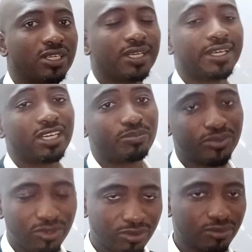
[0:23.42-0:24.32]
help
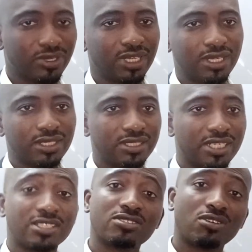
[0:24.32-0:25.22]
you. The
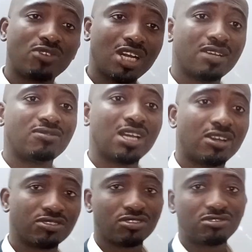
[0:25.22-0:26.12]
essence of why we are
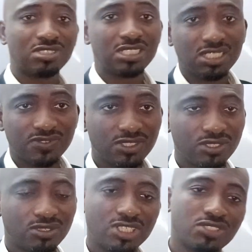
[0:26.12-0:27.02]
also doing this video
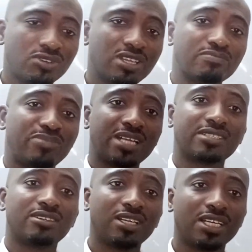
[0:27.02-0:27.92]
is to impart
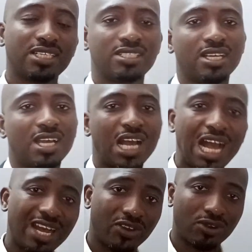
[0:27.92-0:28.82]
knowledge
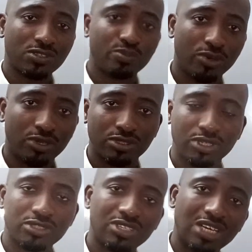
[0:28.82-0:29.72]
across board
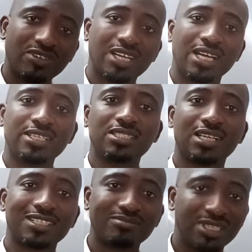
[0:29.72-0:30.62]
so that we can reach
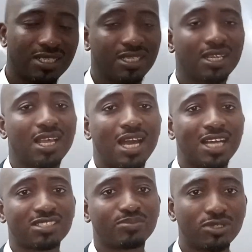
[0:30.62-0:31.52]
as many
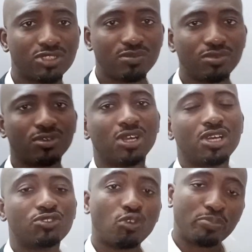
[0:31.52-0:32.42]
as possible
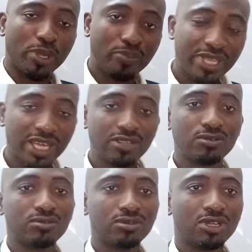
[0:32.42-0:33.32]
to prepare you,